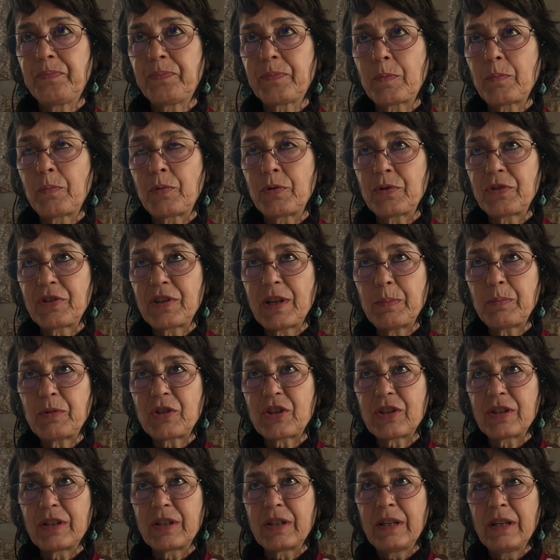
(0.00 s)

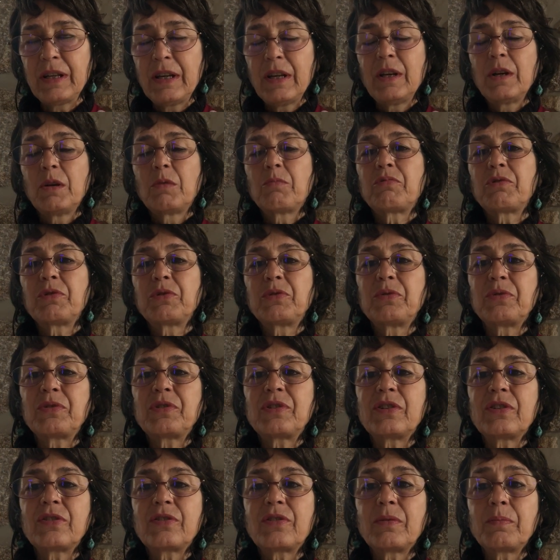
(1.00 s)
perception,
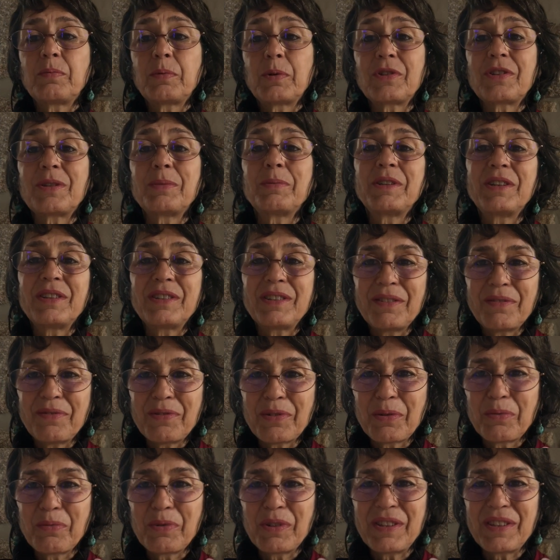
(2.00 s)
produces the possibility
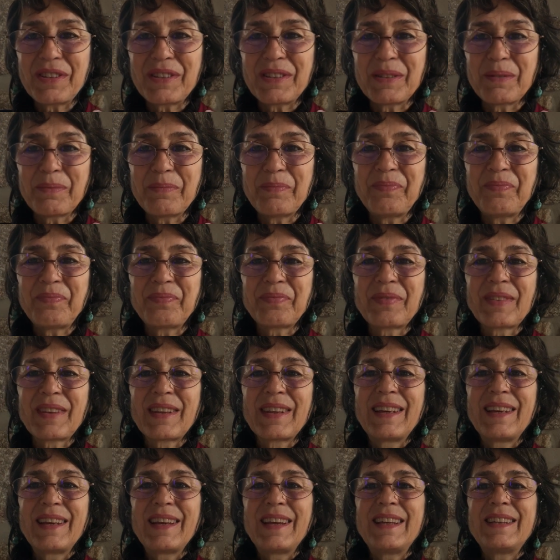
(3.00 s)
for wisdom
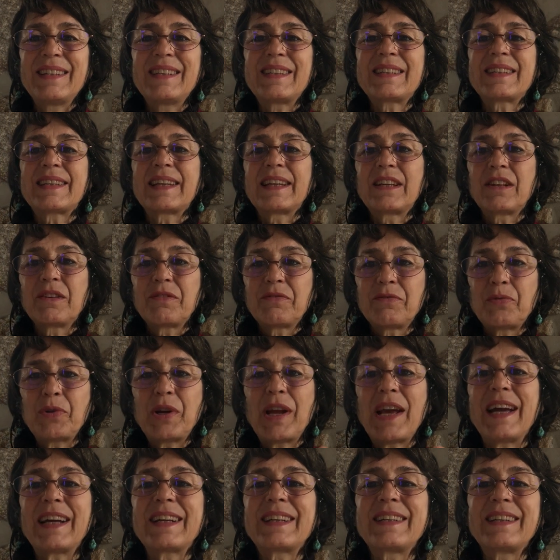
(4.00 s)
instead of
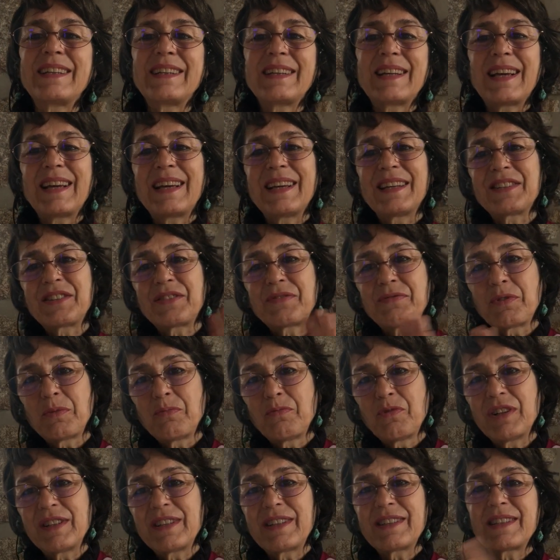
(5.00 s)
reacting as from
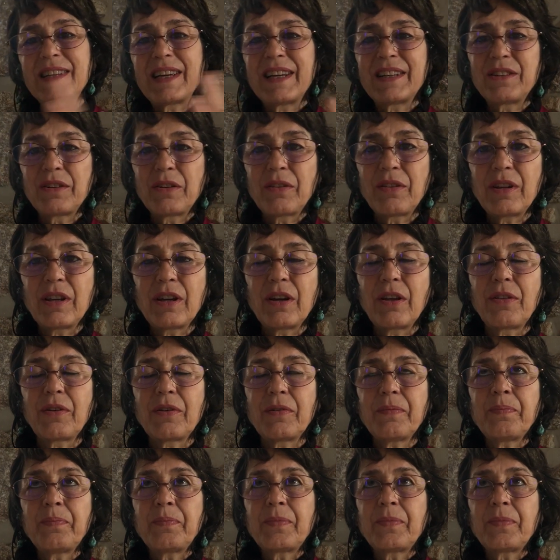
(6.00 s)
one side or the other.